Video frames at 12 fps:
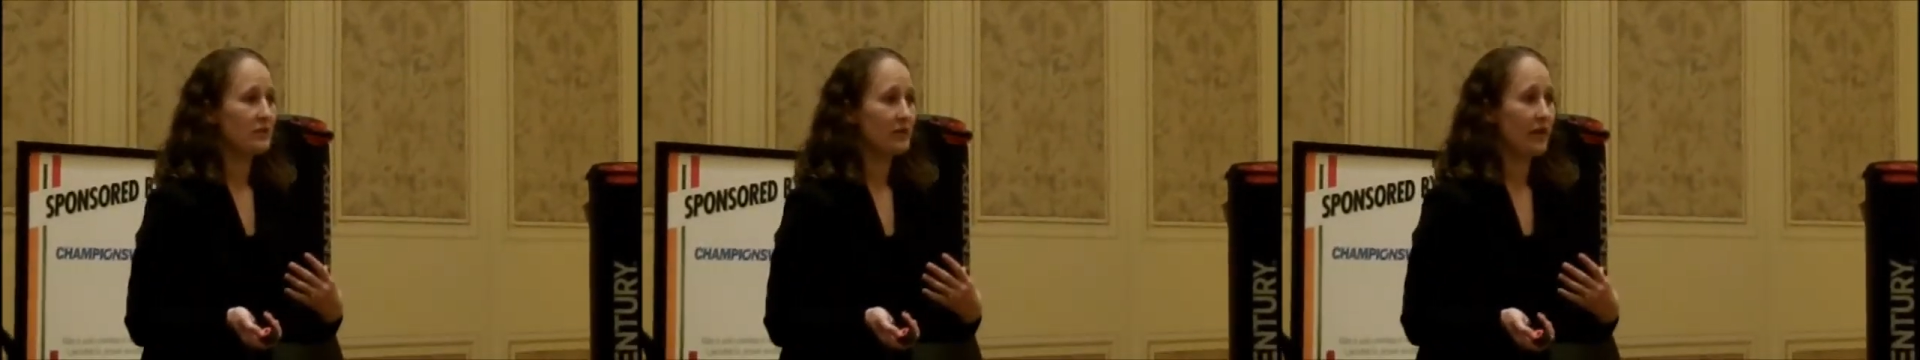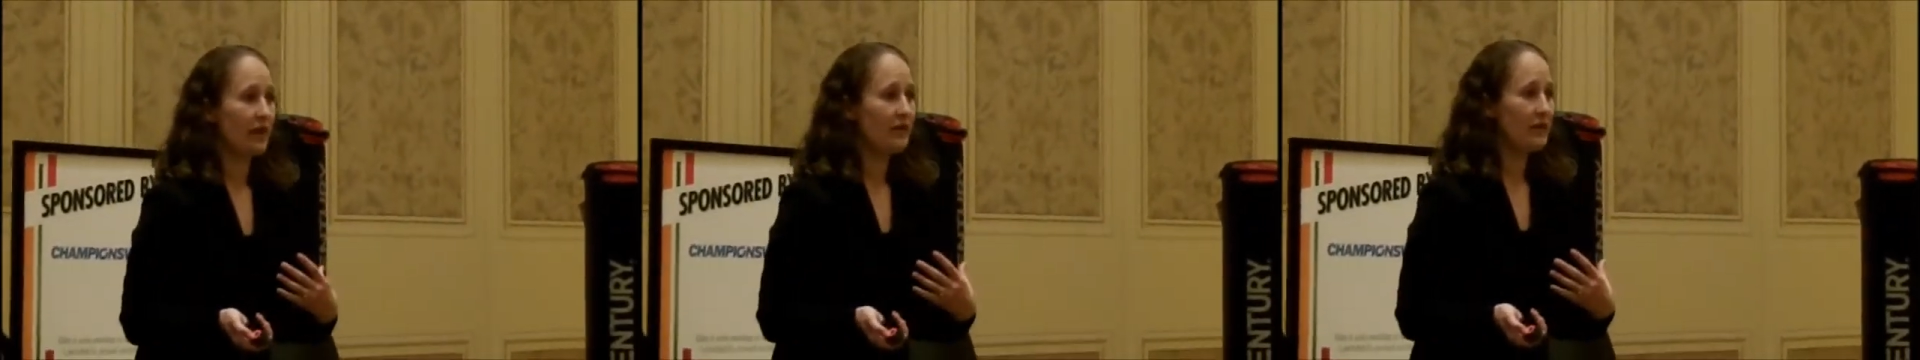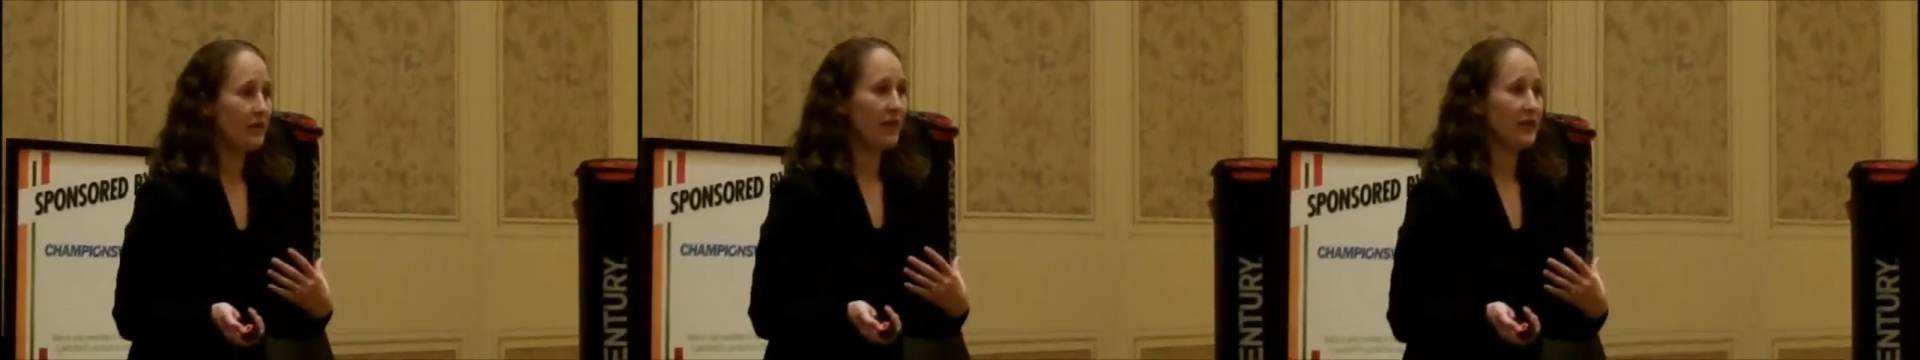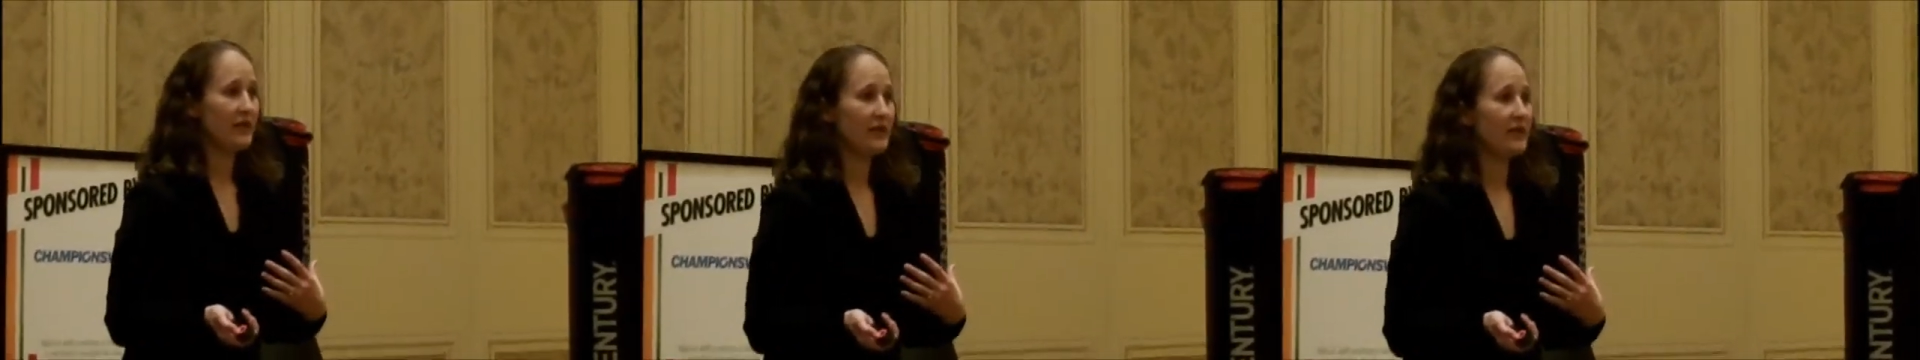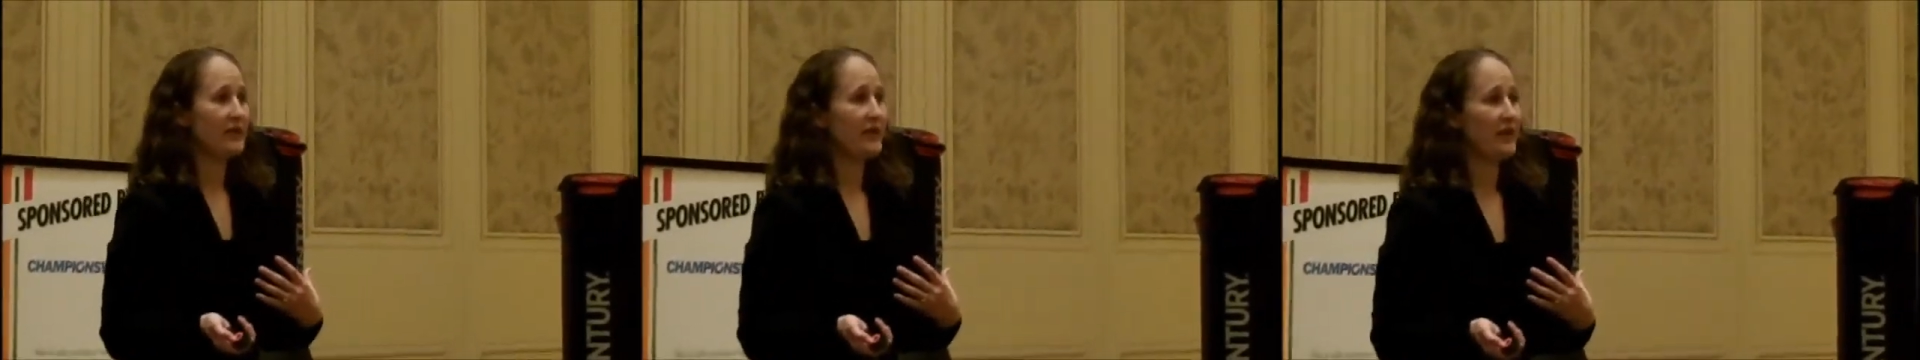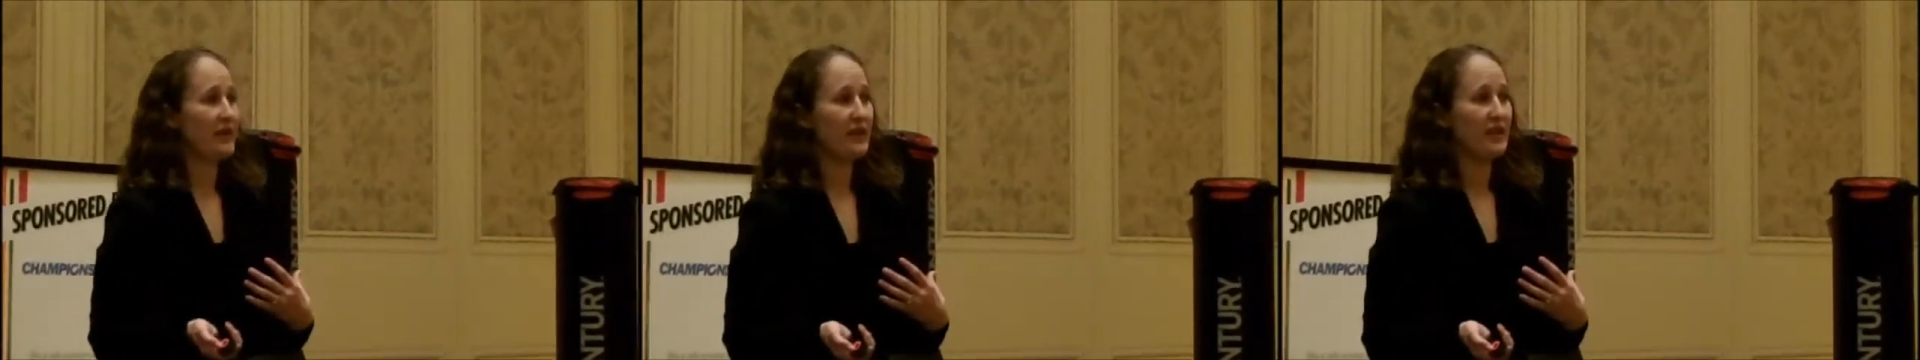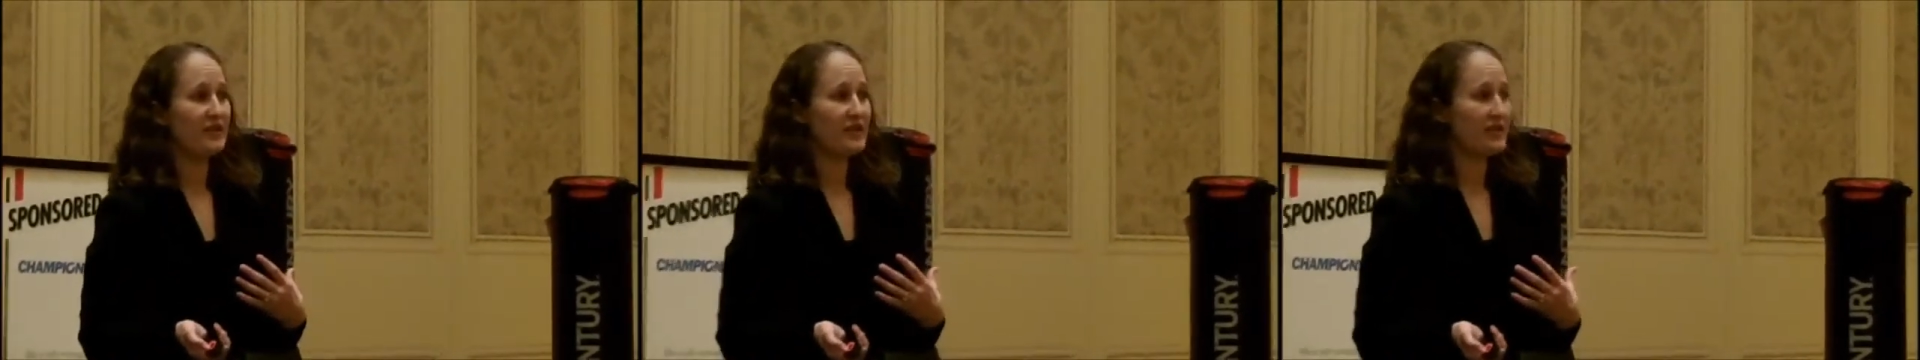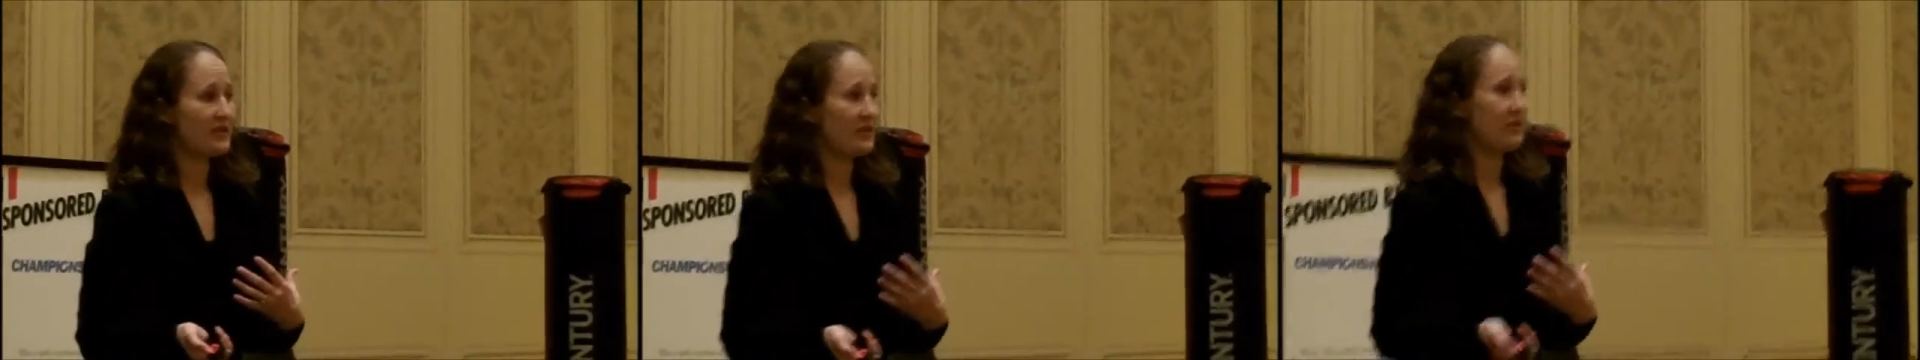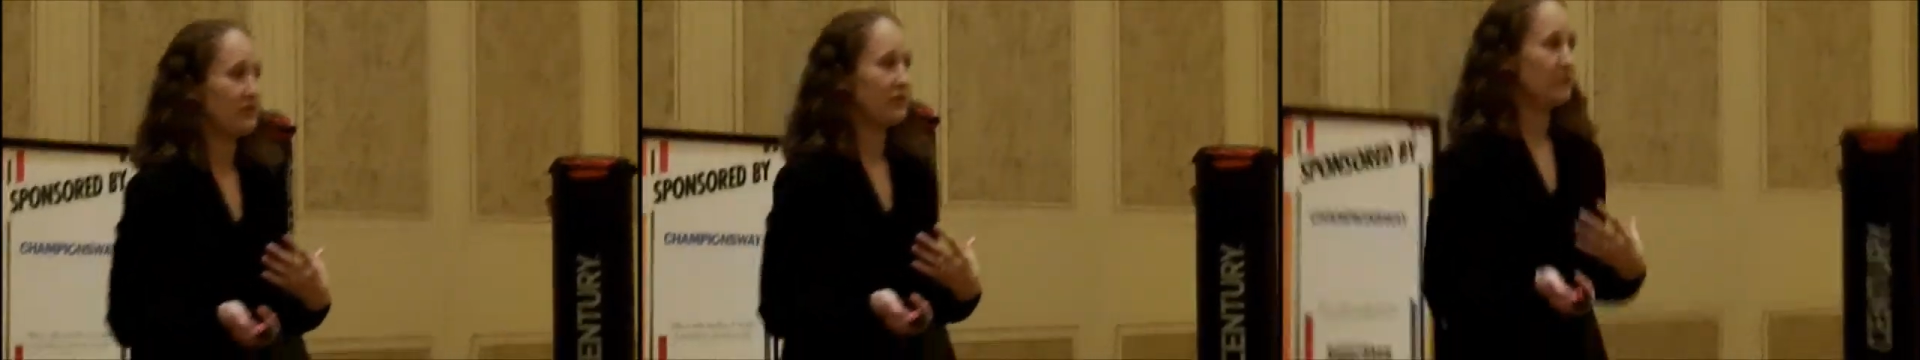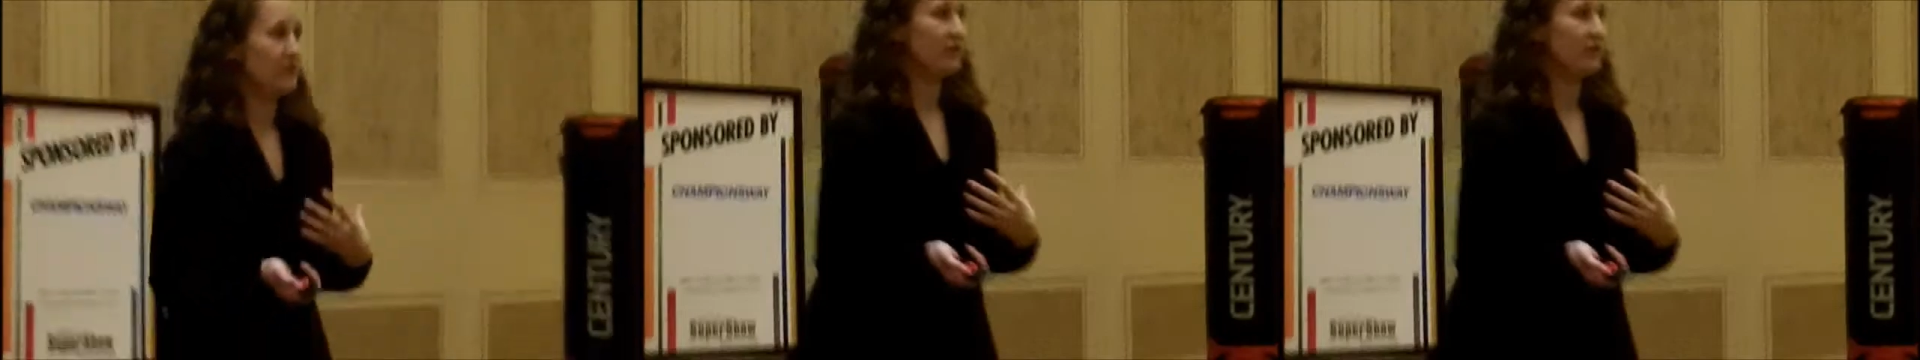Okay? ADD and ADHD is an adult